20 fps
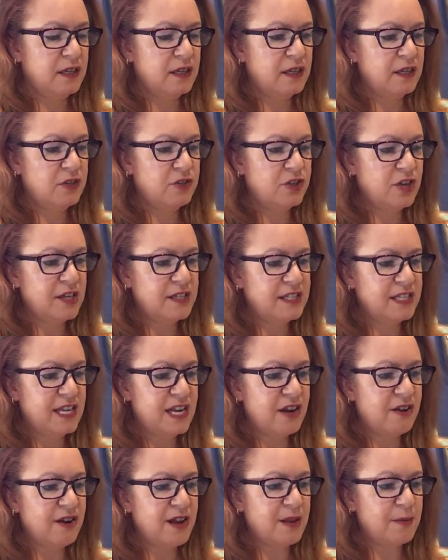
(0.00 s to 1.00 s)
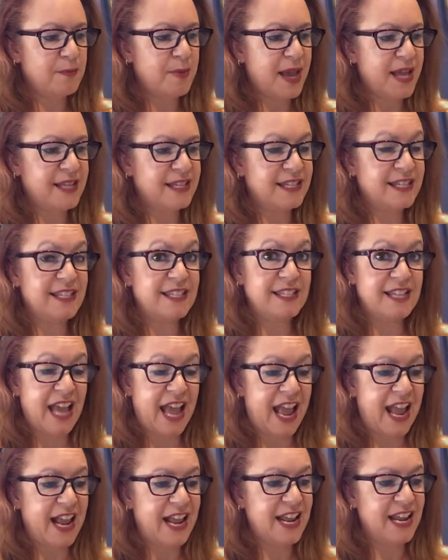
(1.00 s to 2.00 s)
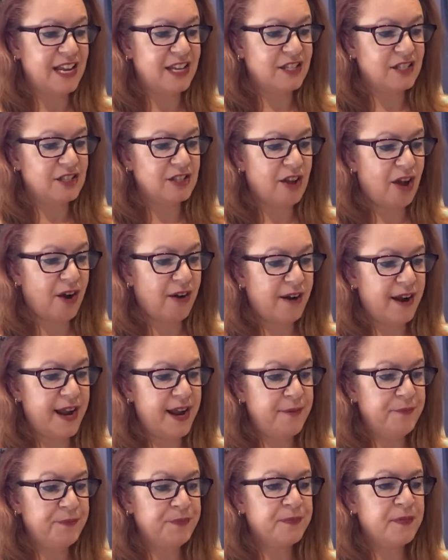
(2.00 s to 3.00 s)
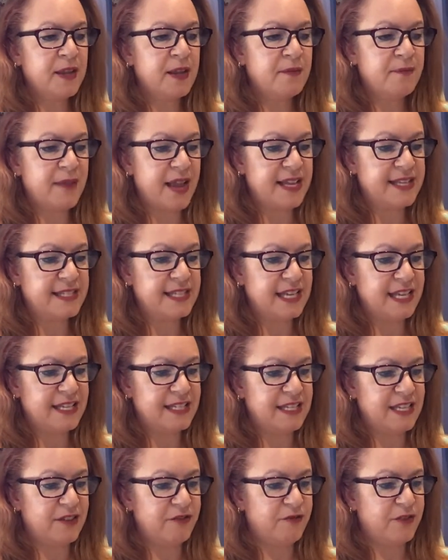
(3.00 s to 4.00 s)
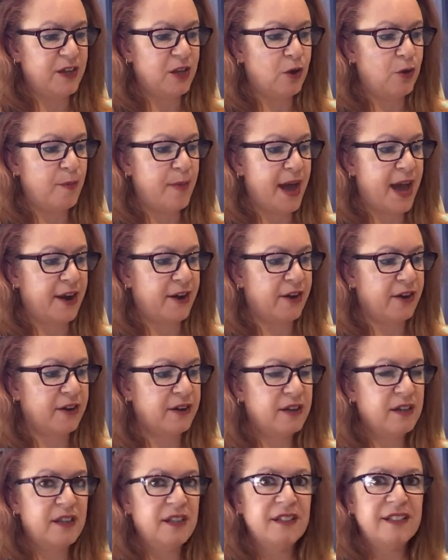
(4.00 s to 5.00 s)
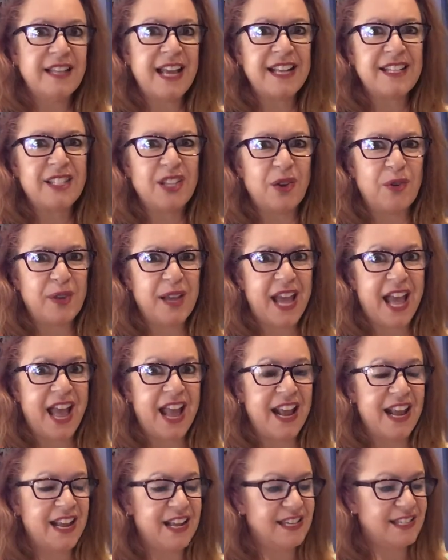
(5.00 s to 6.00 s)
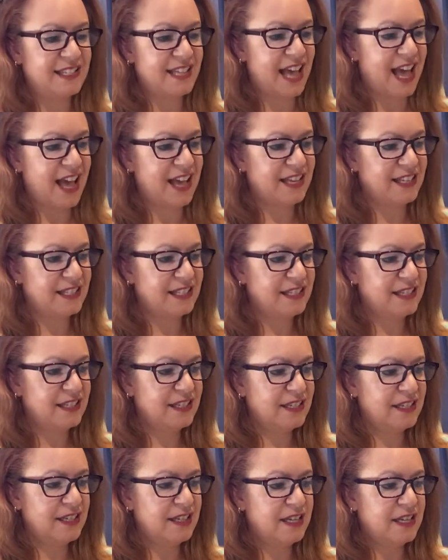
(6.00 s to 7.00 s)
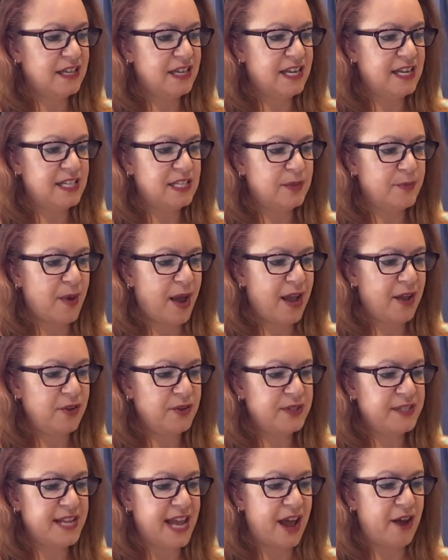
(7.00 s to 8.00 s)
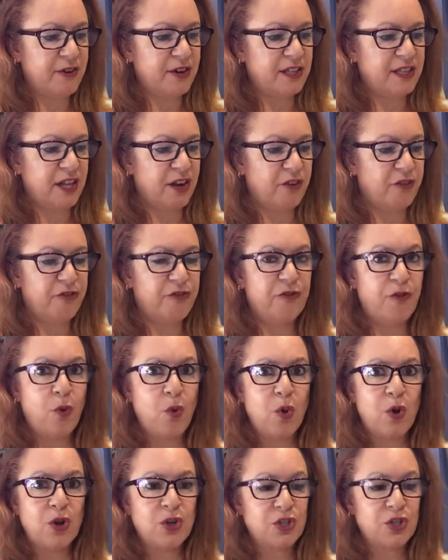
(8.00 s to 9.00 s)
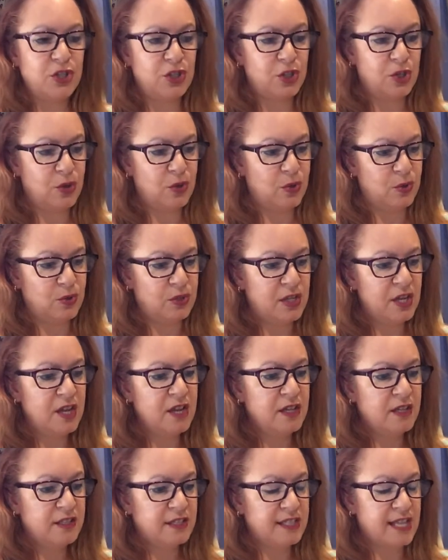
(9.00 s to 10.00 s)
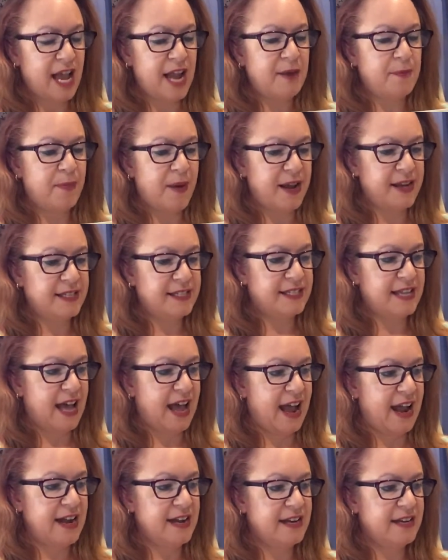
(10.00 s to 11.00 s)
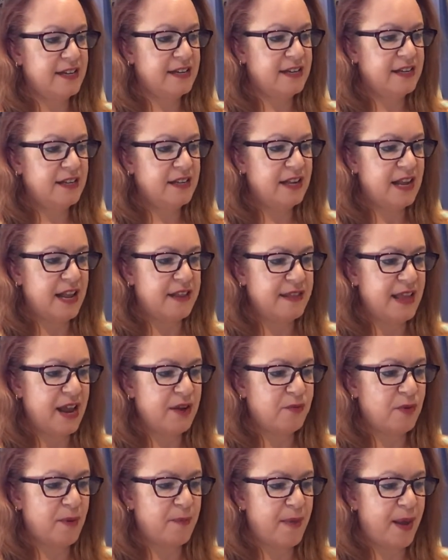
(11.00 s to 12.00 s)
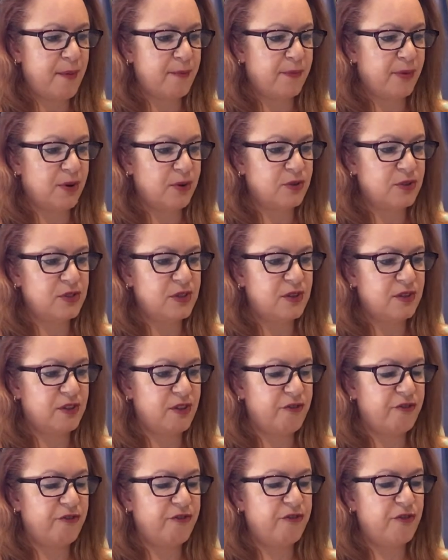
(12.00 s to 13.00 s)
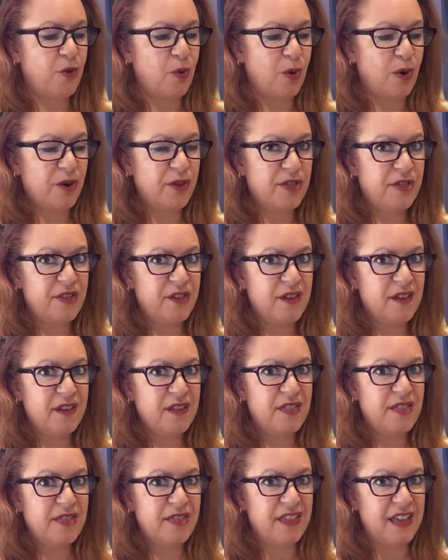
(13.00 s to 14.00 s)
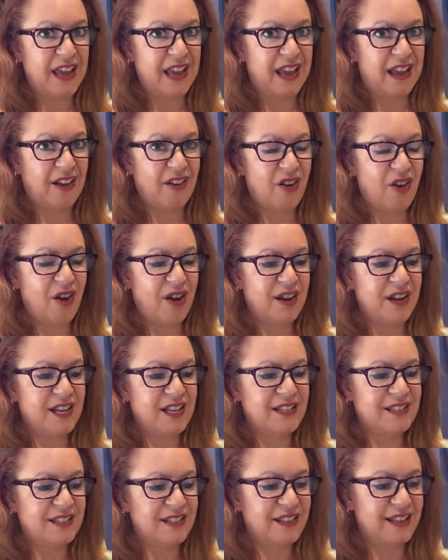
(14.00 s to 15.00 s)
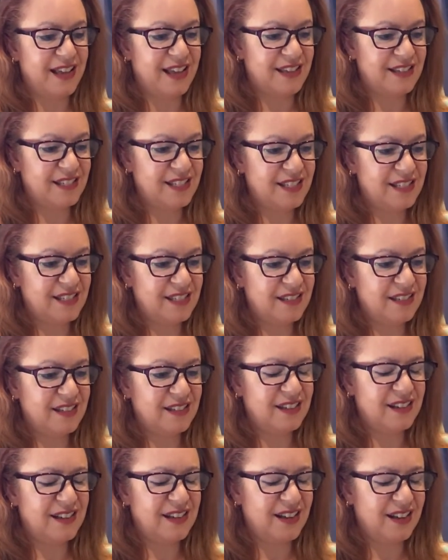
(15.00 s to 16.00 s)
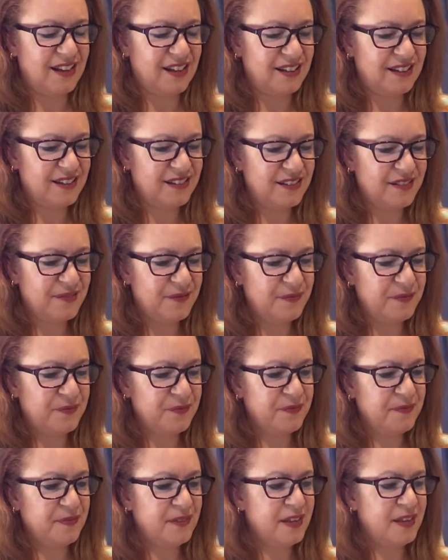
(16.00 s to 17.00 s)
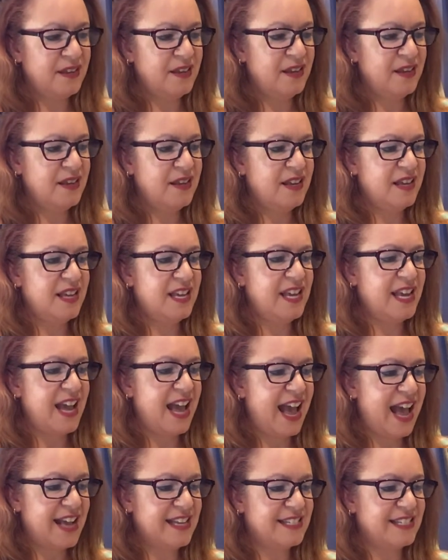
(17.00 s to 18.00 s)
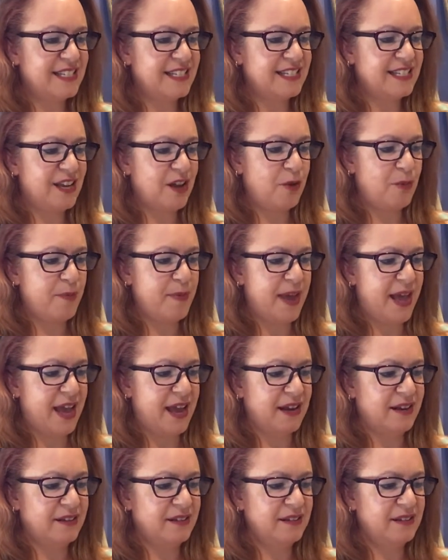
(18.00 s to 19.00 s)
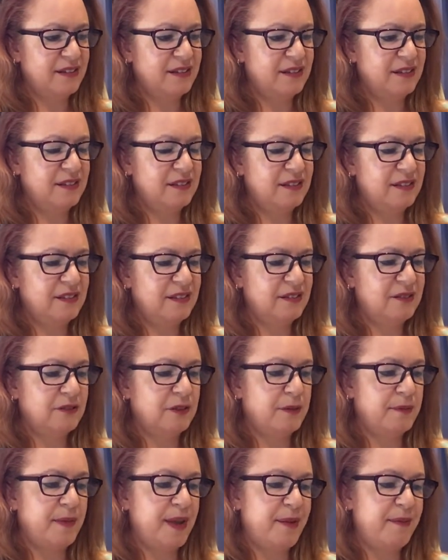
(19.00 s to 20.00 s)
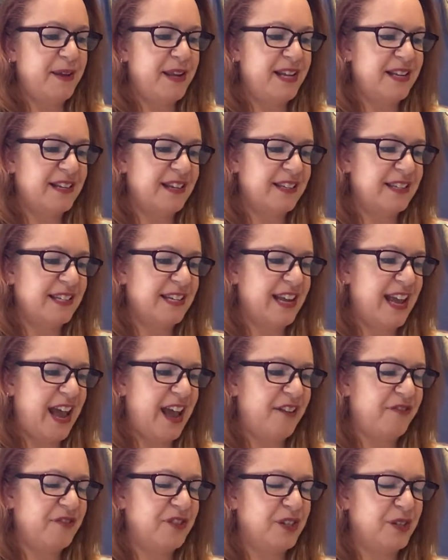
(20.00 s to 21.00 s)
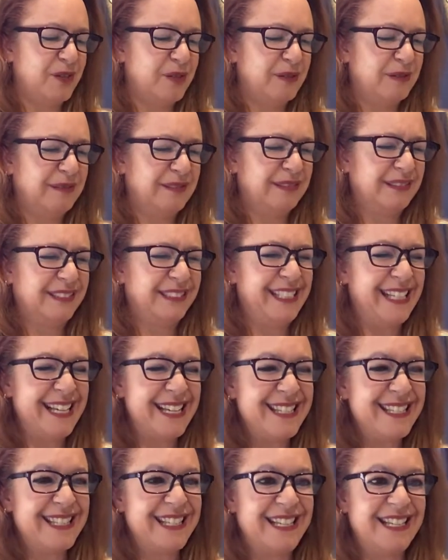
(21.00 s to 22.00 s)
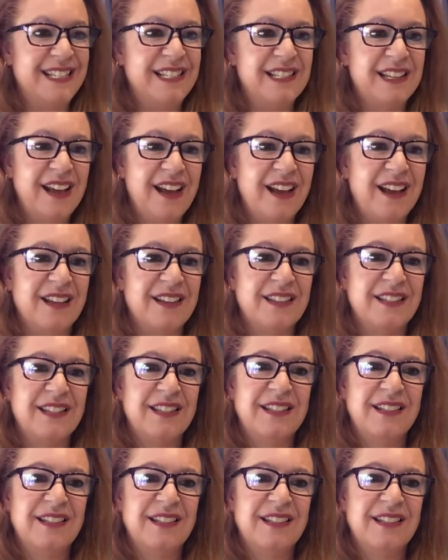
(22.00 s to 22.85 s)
Just hearing Ben say he's sorry makes Izzy feel better. "That's okay," he says. He smiles down at their 4 shoes side by side and then remembers the 4th thing on his list. Ugh. He has to tell Ben. Well, maybe he doesn't have to. Yes, he does.